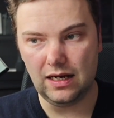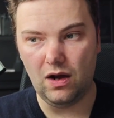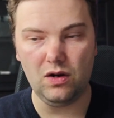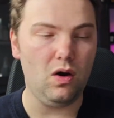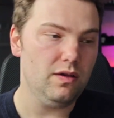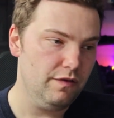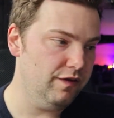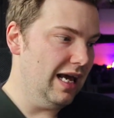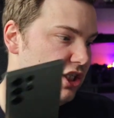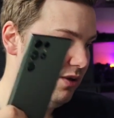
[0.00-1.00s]
on all the
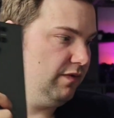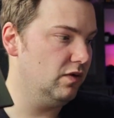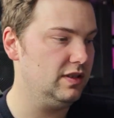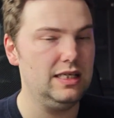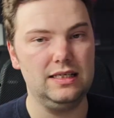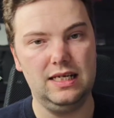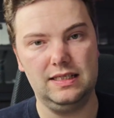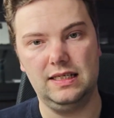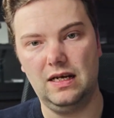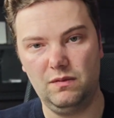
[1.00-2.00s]
flagship phones that I
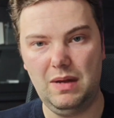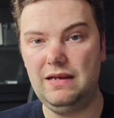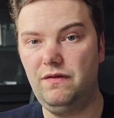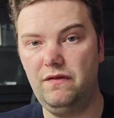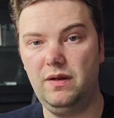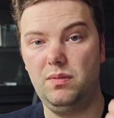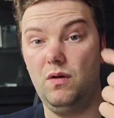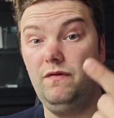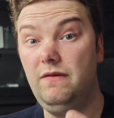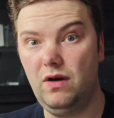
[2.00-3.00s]
tested out: Mate 50
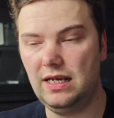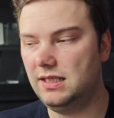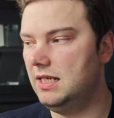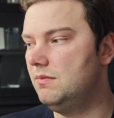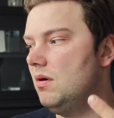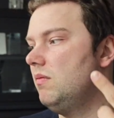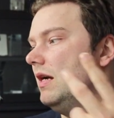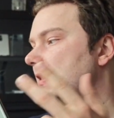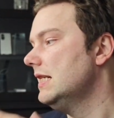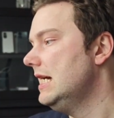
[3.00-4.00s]
Pro, Vivo X90 Pro
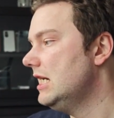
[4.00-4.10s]
Plus,